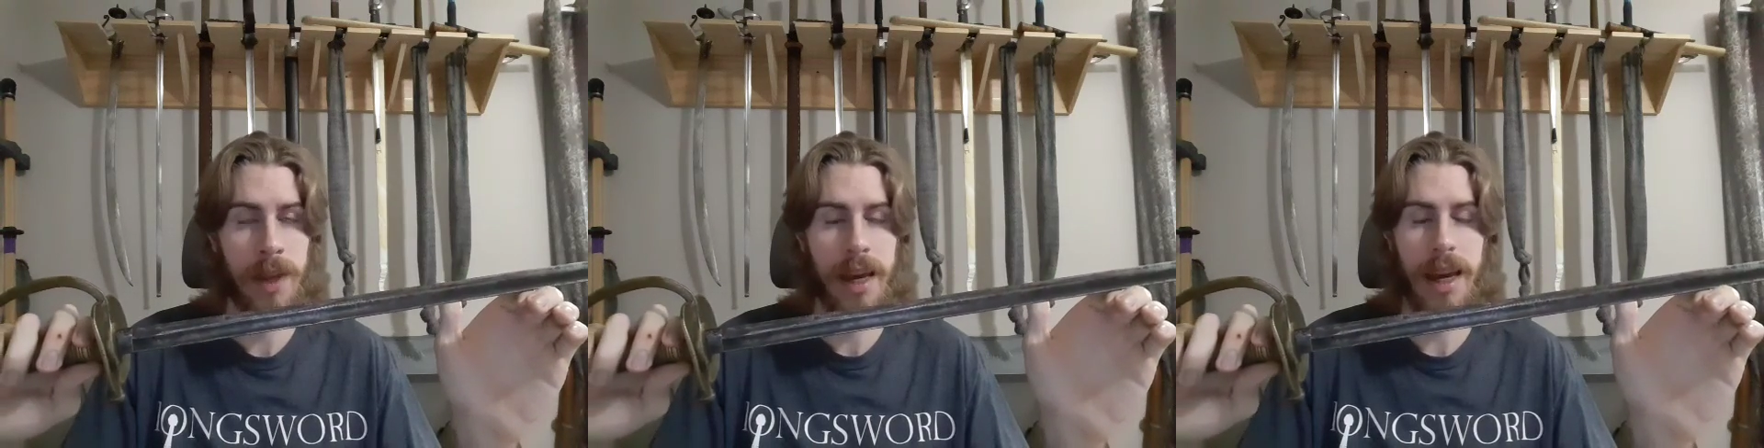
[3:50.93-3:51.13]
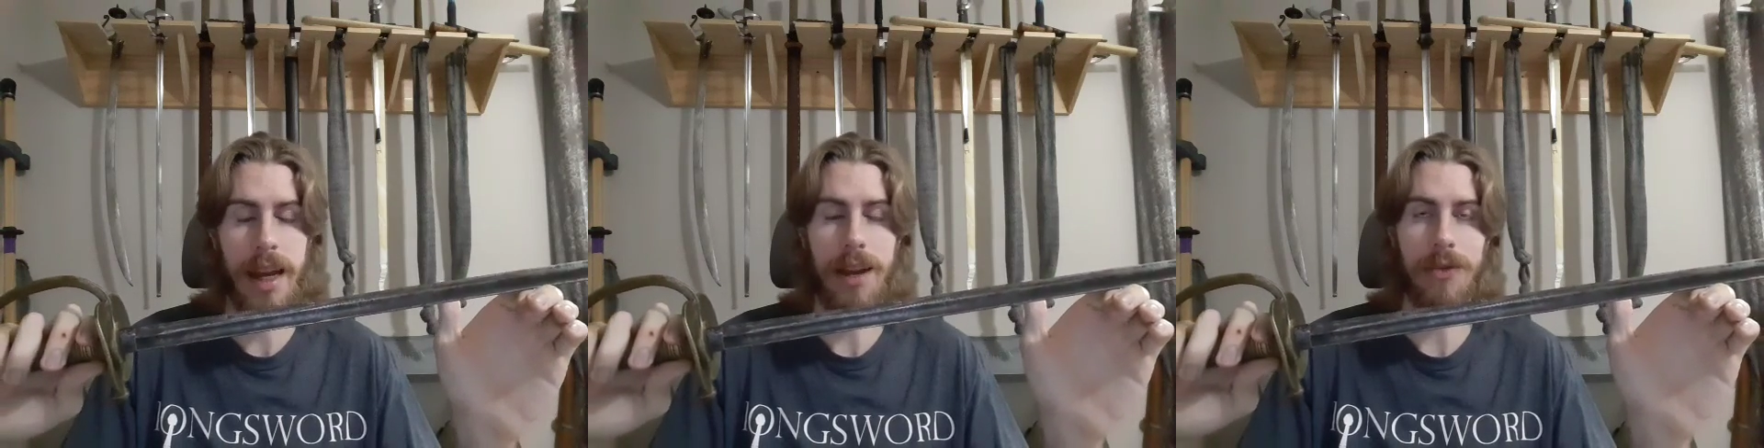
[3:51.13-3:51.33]

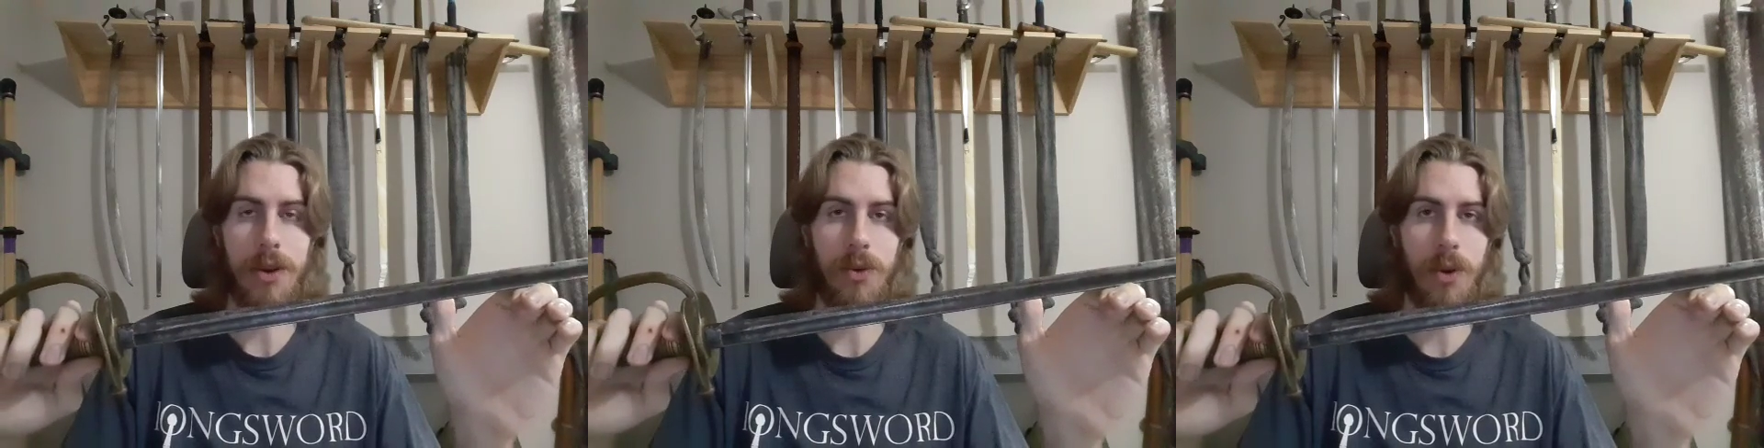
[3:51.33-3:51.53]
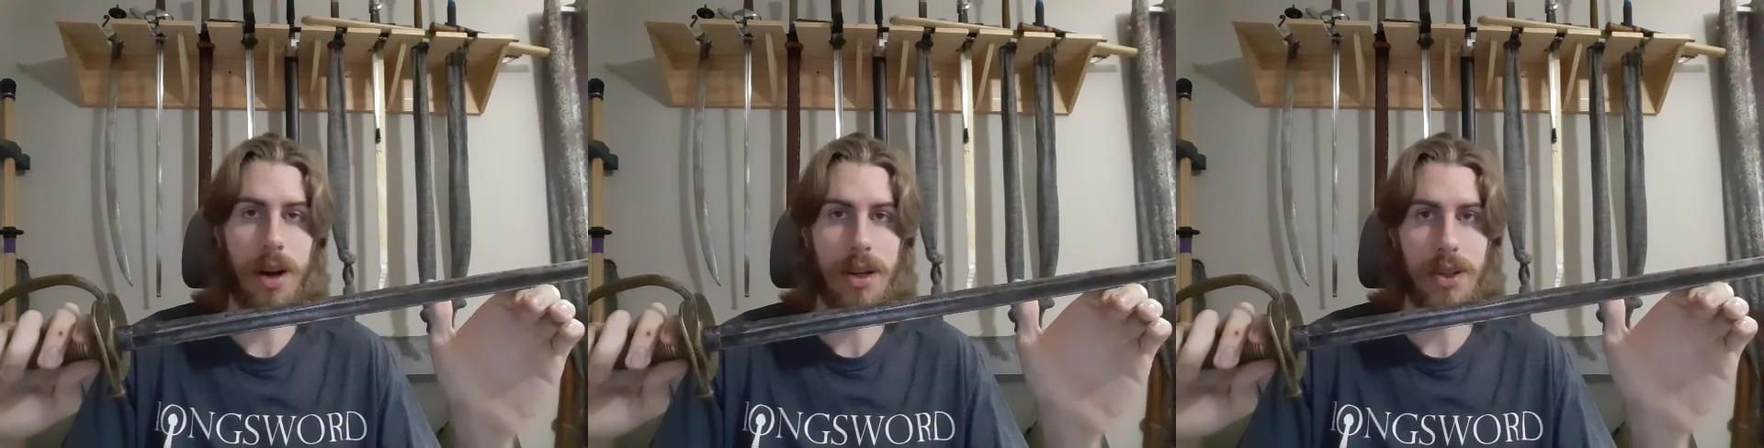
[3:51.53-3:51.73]
and if
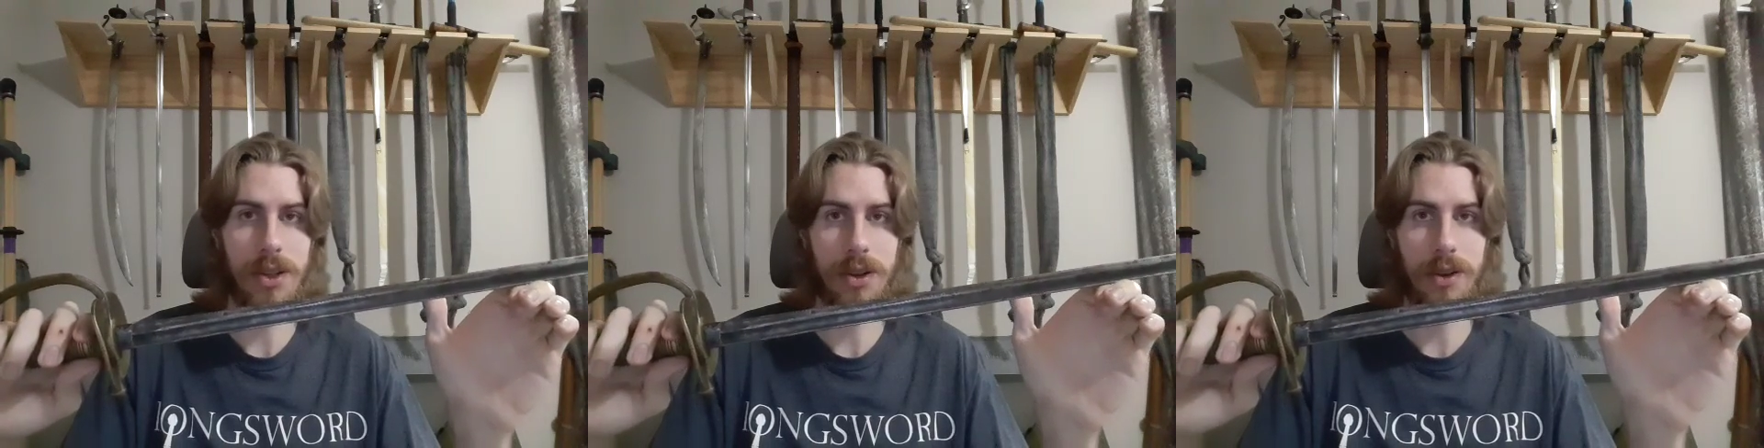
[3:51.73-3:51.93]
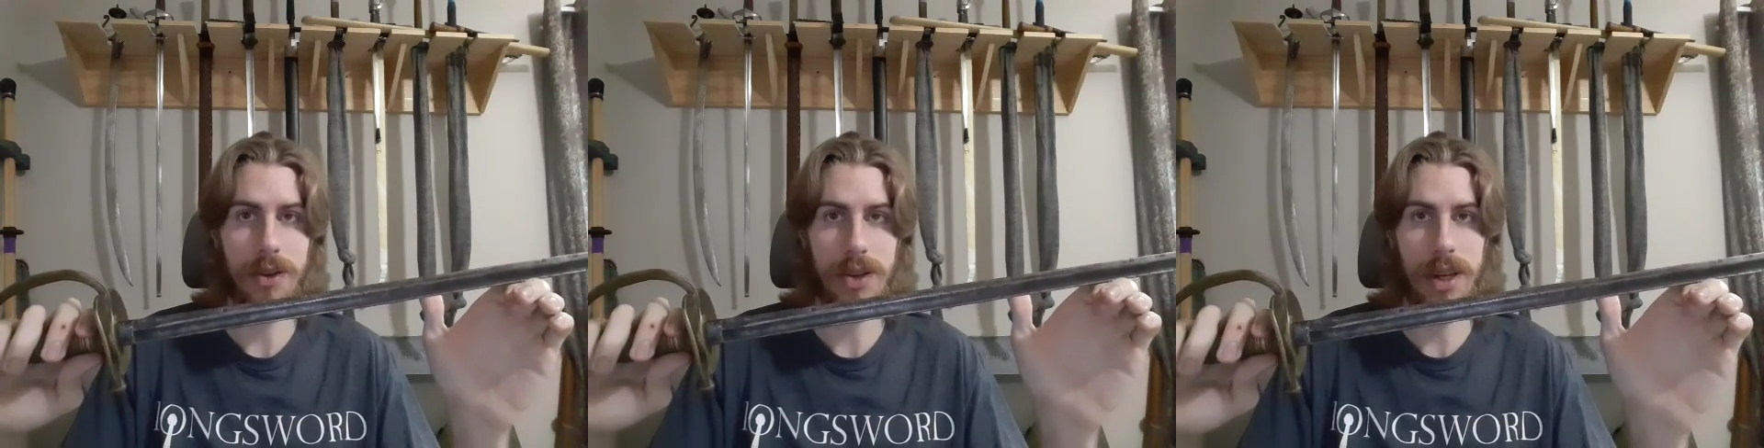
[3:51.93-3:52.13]
you want
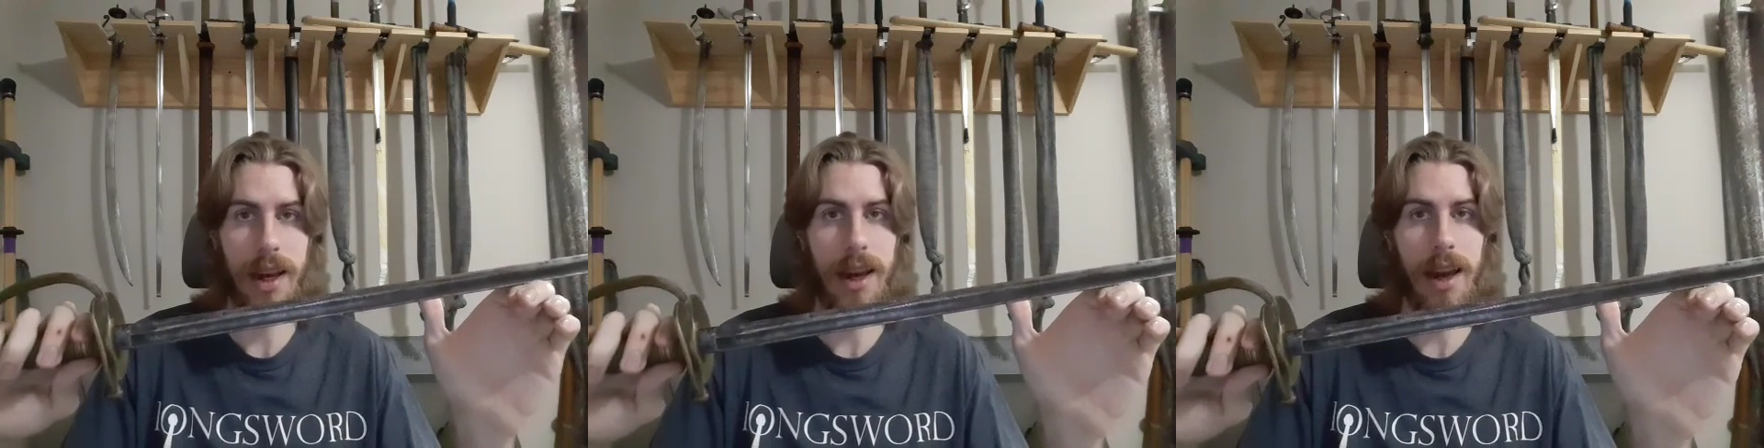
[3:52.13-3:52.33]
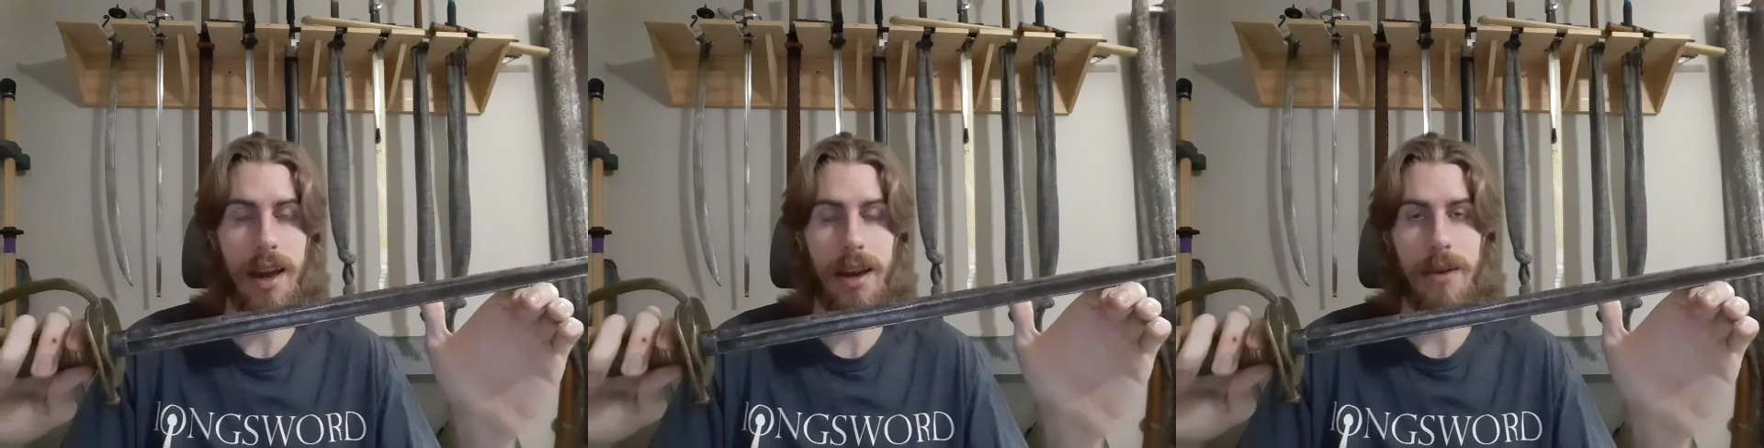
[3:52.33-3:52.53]
to
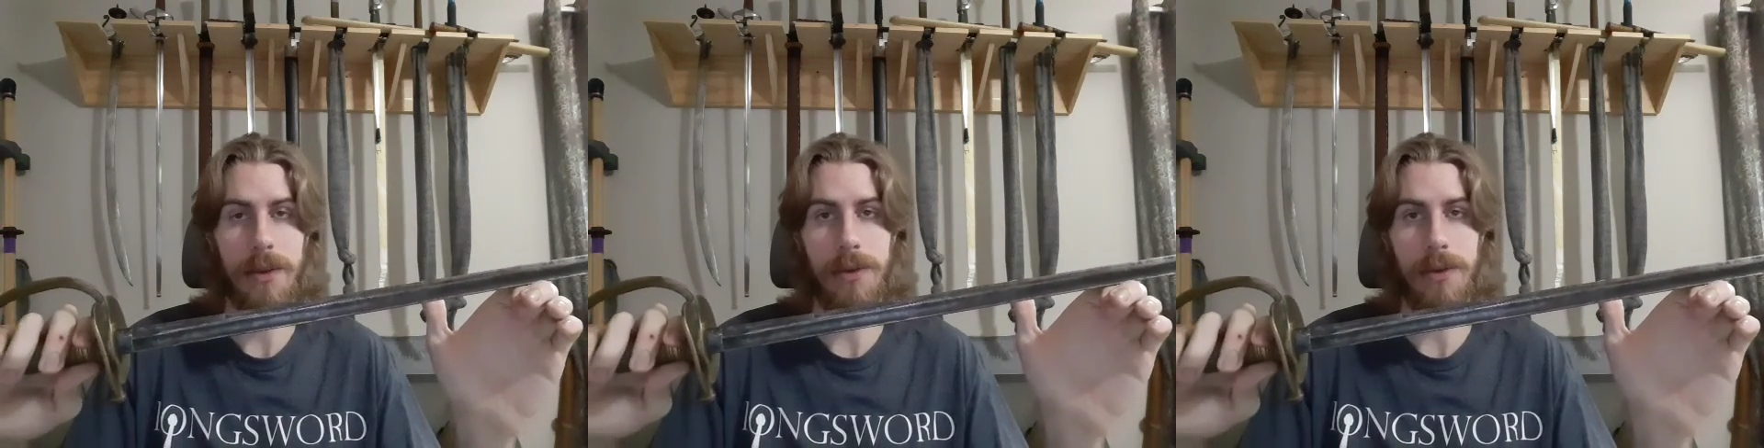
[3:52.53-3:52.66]
see a